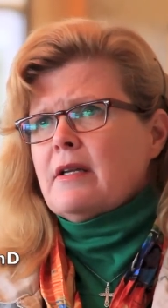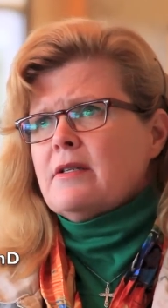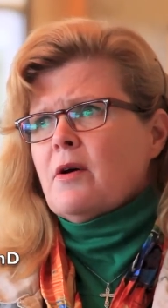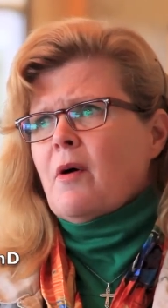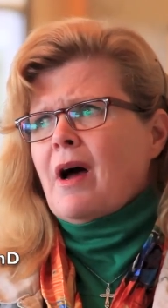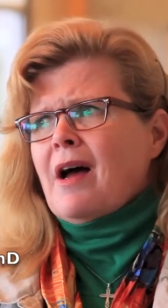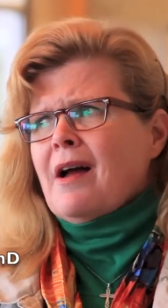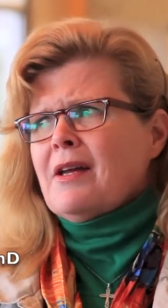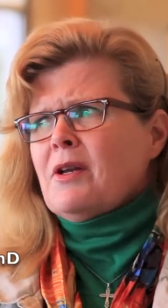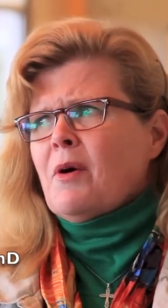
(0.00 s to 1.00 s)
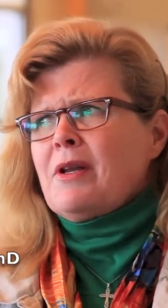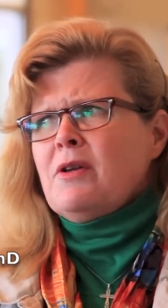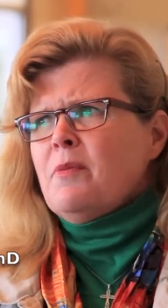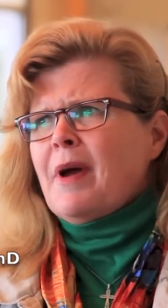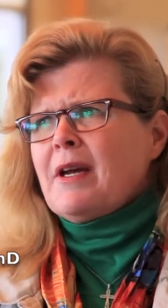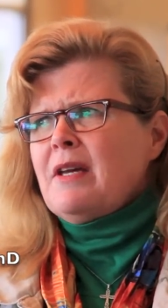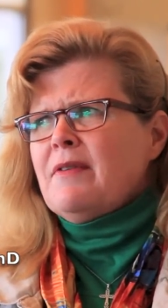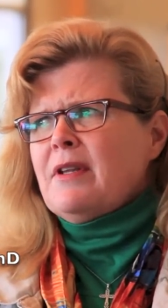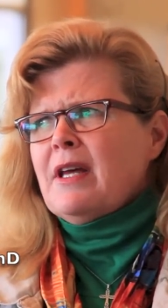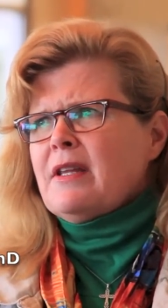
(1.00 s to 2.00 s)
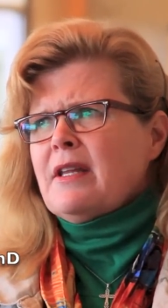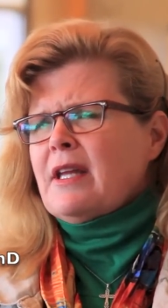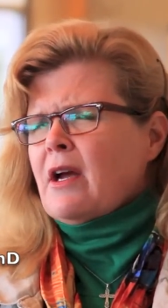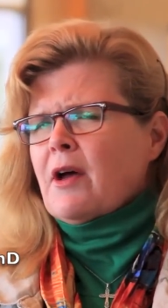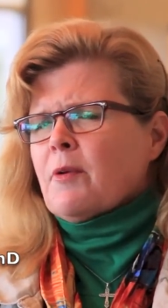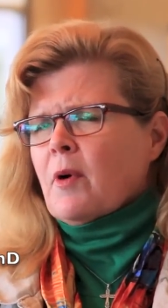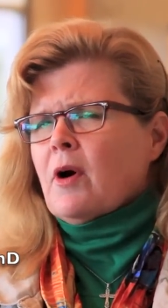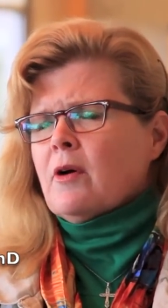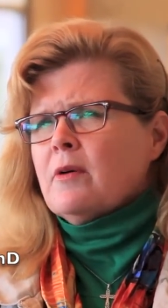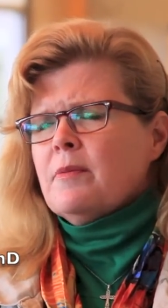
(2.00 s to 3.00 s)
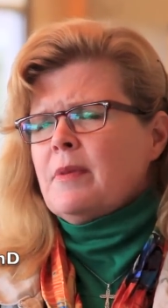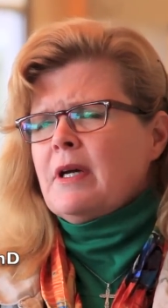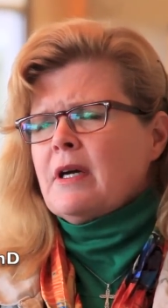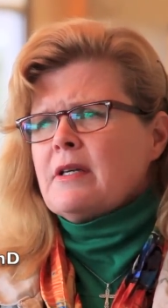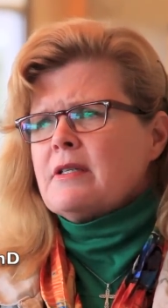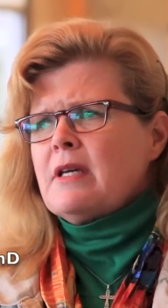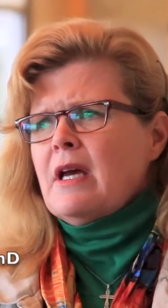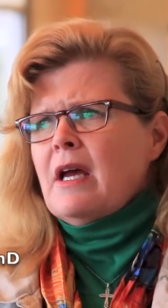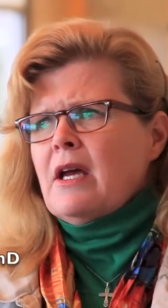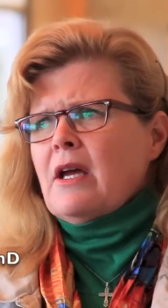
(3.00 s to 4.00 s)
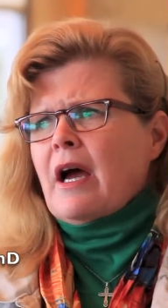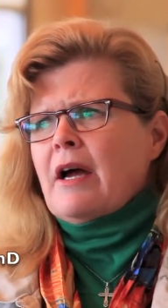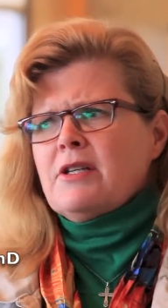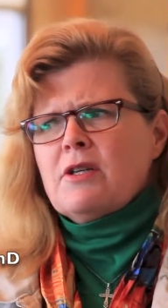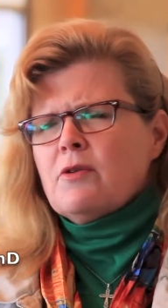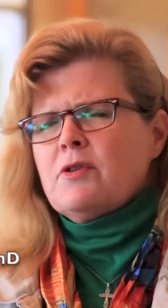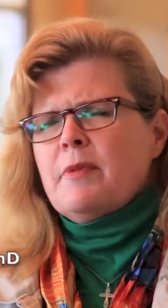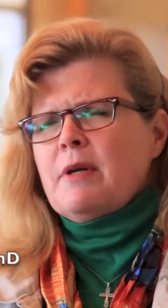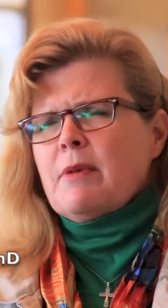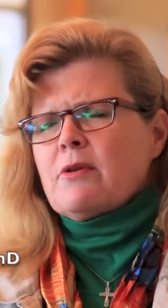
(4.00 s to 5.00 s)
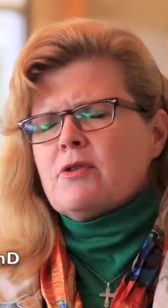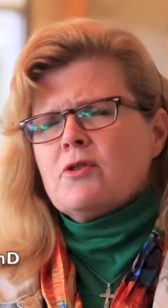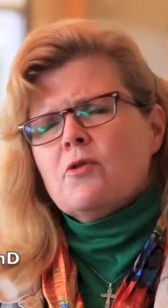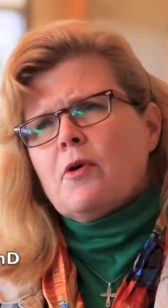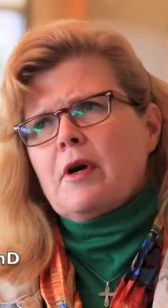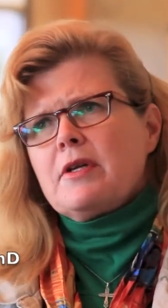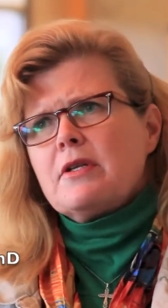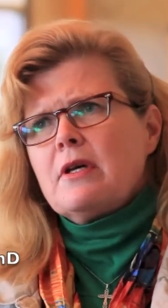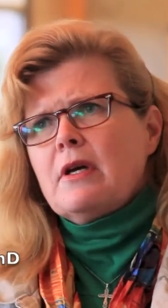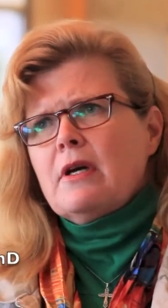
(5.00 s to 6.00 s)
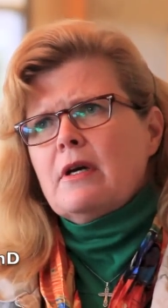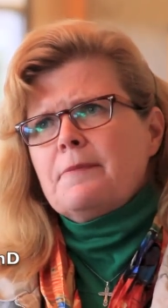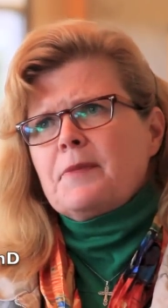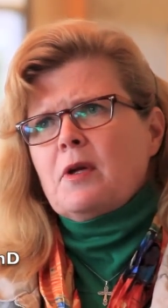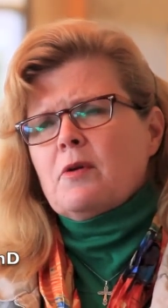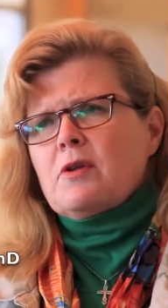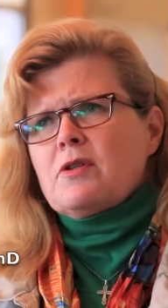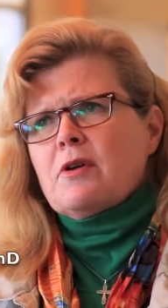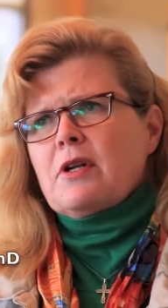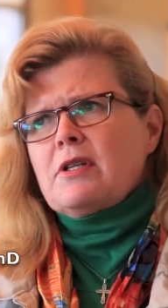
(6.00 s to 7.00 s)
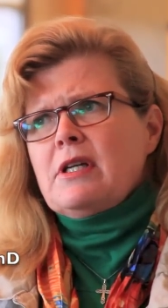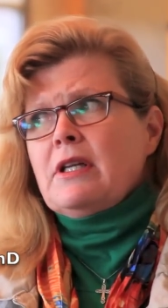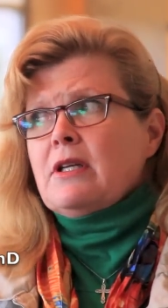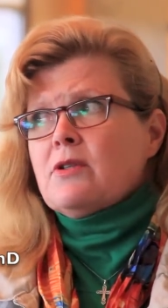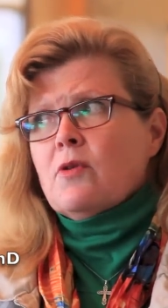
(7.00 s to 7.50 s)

And so, uh, you know, I knew back even then that they got it wrong because I just heard too many mother stories you know, you started seeing these